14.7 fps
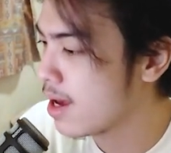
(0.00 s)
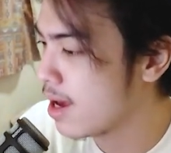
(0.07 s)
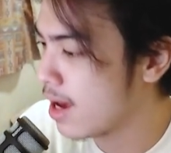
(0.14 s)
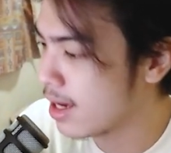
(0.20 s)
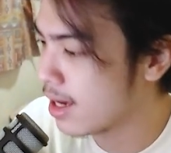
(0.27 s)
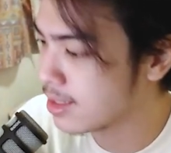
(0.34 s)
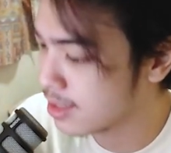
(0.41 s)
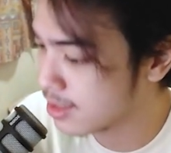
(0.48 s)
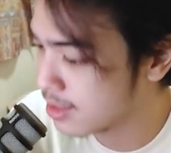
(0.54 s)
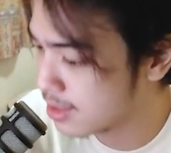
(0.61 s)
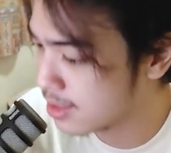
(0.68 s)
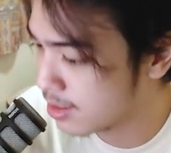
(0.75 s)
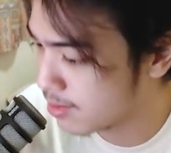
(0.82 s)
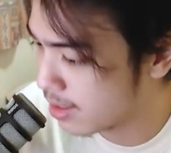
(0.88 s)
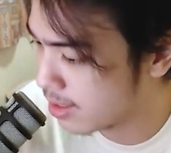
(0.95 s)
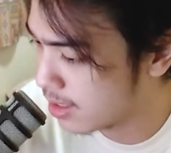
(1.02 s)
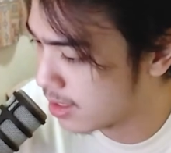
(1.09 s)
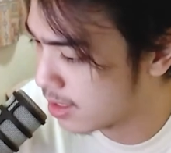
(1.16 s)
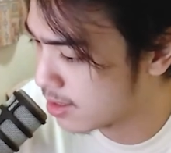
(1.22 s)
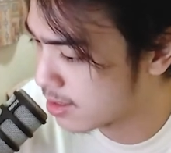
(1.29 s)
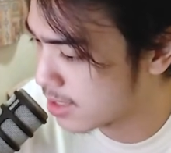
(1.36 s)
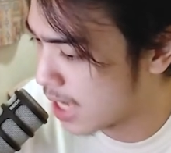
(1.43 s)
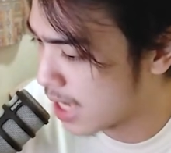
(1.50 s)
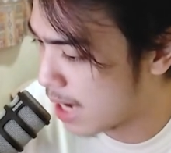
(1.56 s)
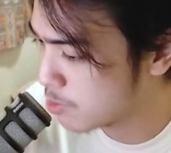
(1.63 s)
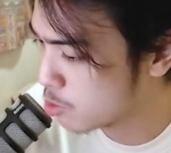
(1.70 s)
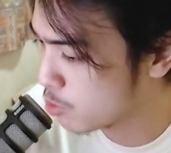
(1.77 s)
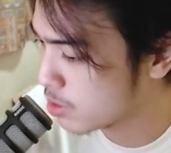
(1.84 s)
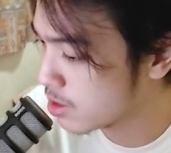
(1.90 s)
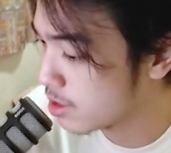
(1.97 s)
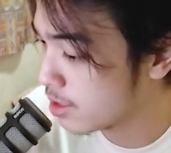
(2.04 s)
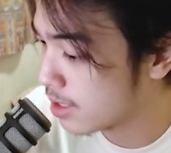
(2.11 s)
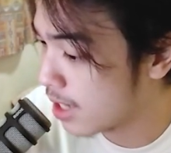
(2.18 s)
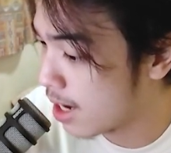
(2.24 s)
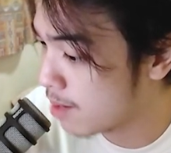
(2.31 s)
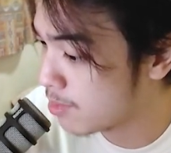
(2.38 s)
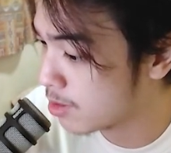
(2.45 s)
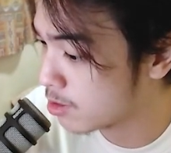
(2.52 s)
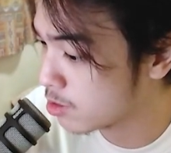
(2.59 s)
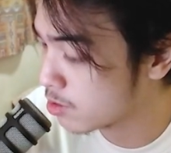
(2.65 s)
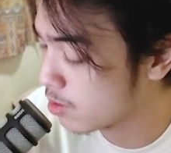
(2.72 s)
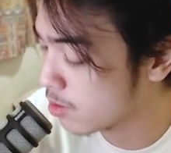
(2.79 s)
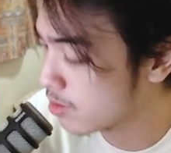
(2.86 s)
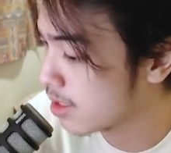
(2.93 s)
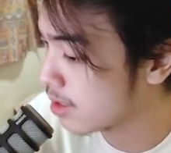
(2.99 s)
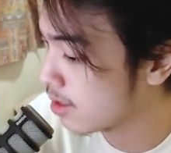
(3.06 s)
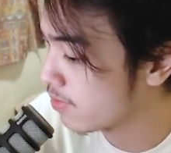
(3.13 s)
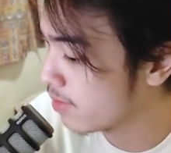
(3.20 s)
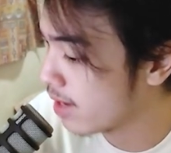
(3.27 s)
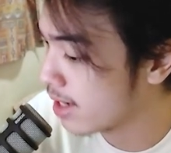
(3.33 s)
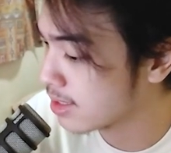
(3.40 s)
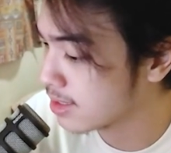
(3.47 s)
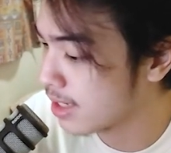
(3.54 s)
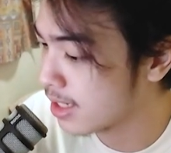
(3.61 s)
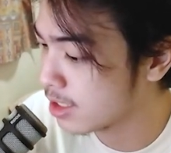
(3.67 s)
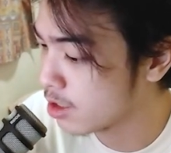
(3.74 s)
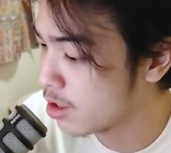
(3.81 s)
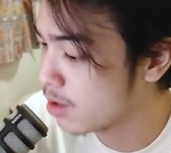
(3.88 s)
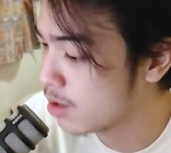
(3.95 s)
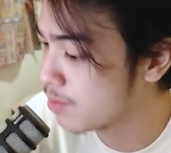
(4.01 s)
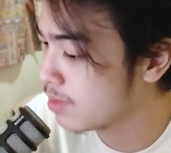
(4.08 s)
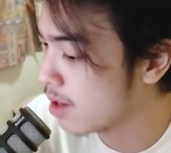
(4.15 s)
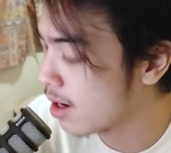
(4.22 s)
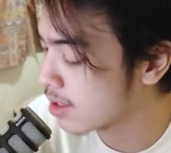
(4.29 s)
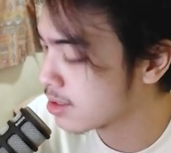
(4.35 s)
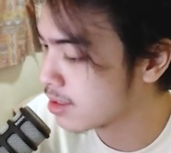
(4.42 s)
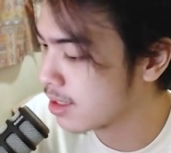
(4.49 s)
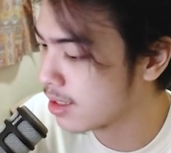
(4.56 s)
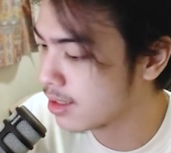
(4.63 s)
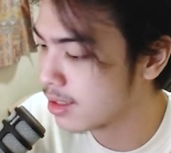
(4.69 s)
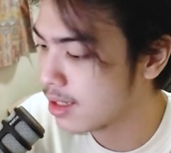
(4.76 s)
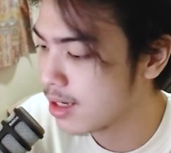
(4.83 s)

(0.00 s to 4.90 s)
As you can see right here, there's app switcher, camera, control center, flashlight, home, lock screen,